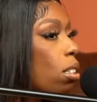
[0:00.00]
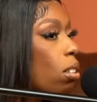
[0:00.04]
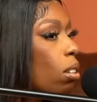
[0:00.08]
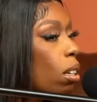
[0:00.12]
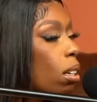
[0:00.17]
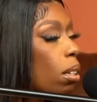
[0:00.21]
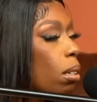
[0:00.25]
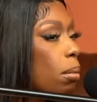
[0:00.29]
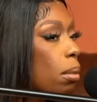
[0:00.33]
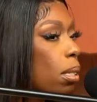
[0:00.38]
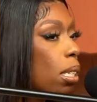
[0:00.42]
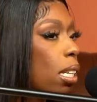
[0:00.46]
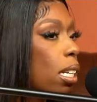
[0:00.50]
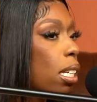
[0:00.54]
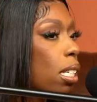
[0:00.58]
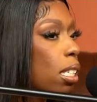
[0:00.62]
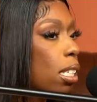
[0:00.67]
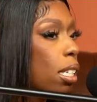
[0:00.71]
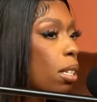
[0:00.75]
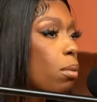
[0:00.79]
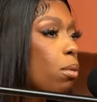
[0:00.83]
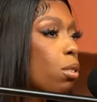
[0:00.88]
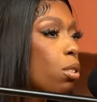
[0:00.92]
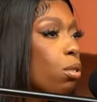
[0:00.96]
You know what I'm saying?
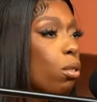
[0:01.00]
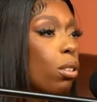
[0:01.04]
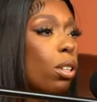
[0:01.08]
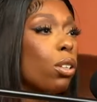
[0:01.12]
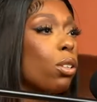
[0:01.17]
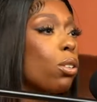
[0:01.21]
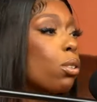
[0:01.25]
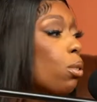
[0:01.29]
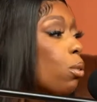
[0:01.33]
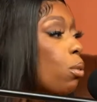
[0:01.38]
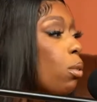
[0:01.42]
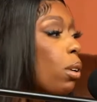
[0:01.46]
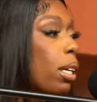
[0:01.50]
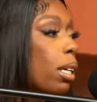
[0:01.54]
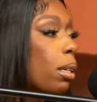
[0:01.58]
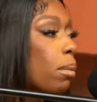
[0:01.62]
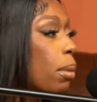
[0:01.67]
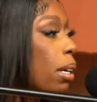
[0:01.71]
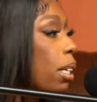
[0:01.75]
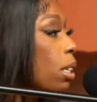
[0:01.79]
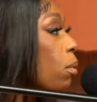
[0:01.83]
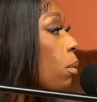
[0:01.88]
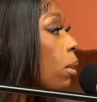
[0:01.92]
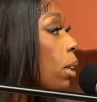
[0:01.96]
See what you can do.
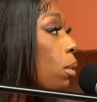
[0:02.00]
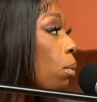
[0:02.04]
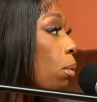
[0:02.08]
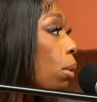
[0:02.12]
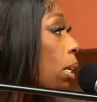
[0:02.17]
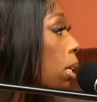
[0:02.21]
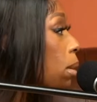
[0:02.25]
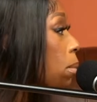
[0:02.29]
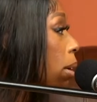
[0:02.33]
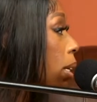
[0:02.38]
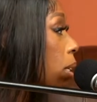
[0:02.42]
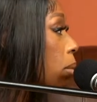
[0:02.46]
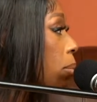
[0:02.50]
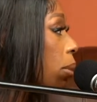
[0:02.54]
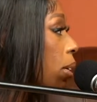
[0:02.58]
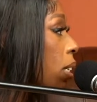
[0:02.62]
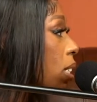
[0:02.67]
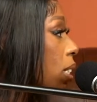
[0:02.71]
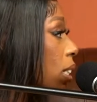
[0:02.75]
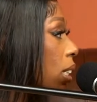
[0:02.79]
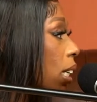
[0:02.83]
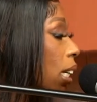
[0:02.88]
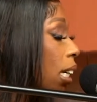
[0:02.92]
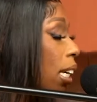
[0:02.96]
Everybody working with everybody
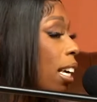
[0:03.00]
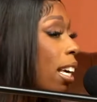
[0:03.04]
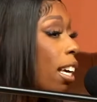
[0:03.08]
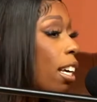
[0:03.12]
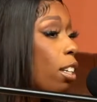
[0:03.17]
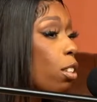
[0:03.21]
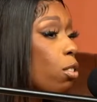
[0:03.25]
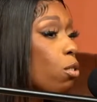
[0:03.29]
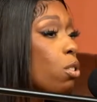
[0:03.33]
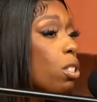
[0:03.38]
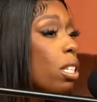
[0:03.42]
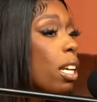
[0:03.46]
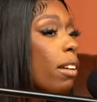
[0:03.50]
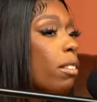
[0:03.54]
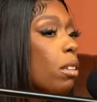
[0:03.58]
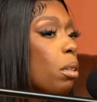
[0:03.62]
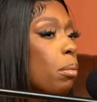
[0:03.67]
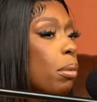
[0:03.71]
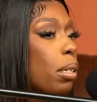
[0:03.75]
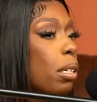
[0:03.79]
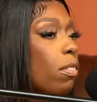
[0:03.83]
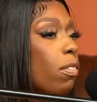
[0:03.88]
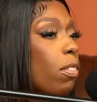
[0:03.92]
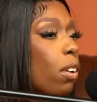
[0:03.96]
budgets. Like, you just have to
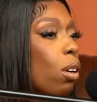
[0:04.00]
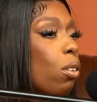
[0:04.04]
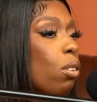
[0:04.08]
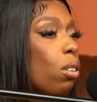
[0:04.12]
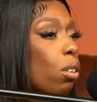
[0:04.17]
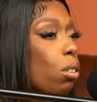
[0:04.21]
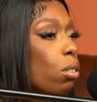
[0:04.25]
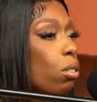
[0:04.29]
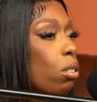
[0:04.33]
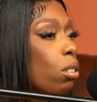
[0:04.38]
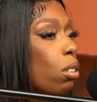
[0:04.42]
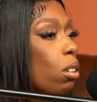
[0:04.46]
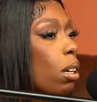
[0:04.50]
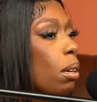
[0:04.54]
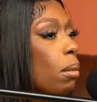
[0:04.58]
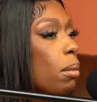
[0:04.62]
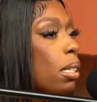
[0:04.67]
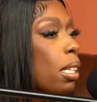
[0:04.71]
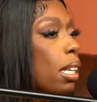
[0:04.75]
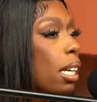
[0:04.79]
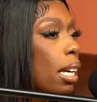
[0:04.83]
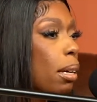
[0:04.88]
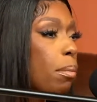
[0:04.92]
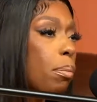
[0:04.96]
be vocal. You know what I'm
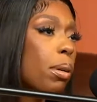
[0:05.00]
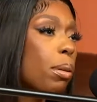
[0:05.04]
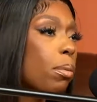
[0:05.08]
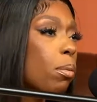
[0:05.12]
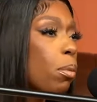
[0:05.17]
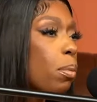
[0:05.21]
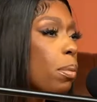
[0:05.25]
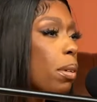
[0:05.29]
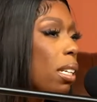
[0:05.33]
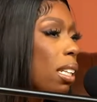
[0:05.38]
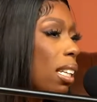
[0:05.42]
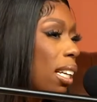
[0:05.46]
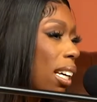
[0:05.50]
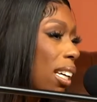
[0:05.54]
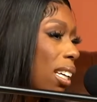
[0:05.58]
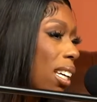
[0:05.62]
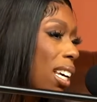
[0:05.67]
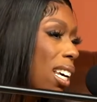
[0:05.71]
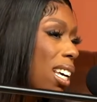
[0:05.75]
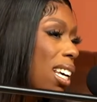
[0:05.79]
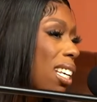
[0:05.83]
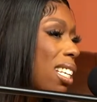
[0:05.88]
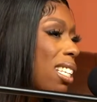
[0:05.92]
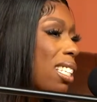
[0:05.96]
saying? People be like
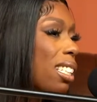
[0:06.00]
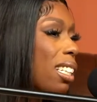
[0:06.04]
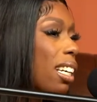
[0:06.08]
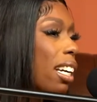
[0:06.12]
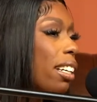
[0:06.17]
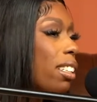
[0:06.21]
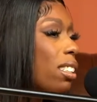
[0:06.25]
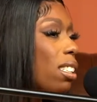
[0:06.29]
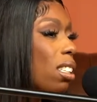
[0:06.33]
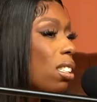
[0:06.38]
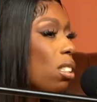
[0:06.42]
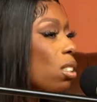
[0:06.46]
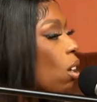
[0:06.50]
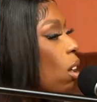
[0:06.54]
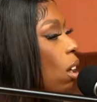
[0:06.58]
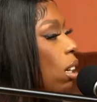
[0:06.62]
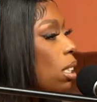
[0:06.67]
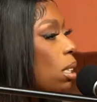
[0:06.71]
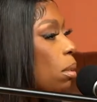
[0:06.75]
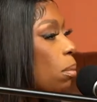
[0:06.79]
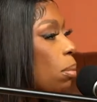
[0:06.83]
scared to talk to